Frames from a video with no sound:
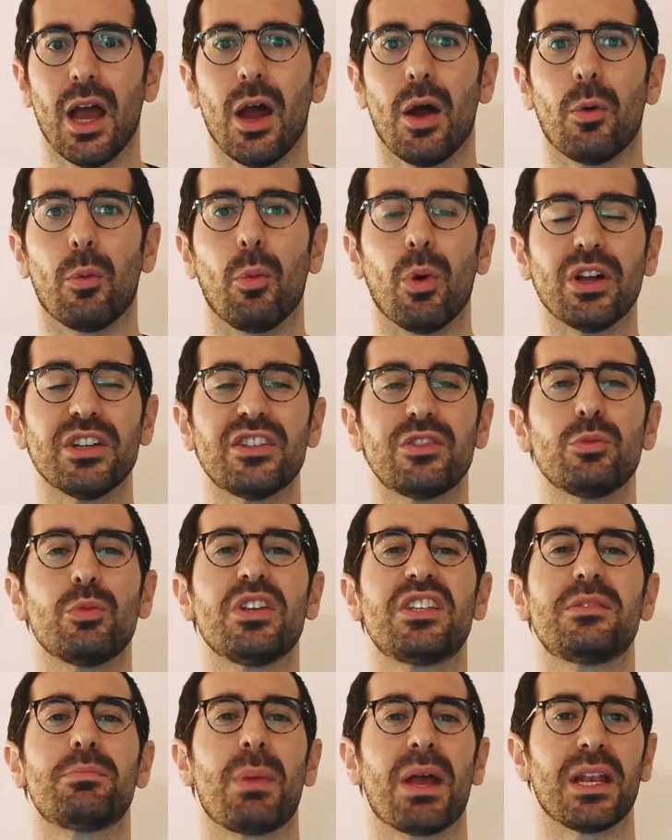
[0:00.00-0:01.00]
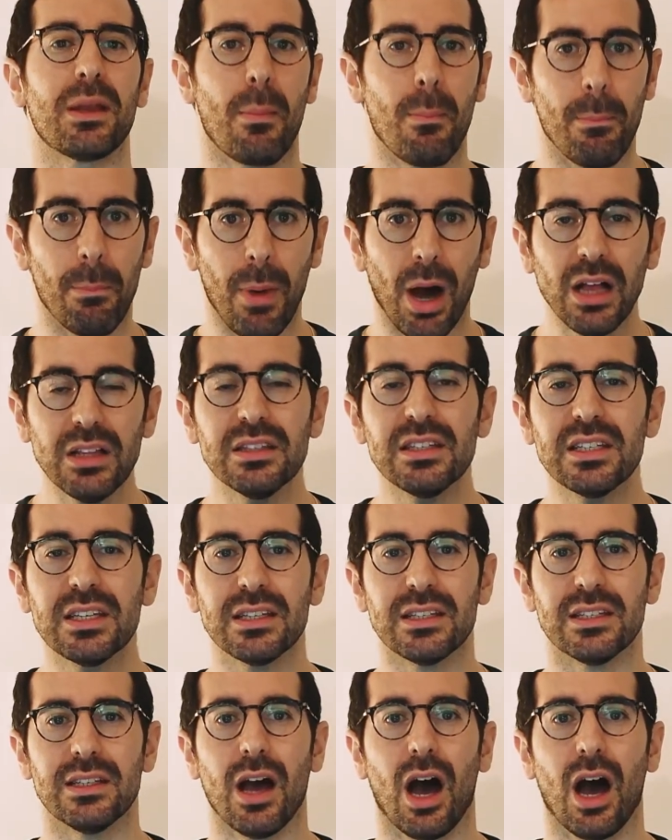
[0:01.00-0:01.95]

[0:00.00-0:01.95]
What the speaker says: once we spend months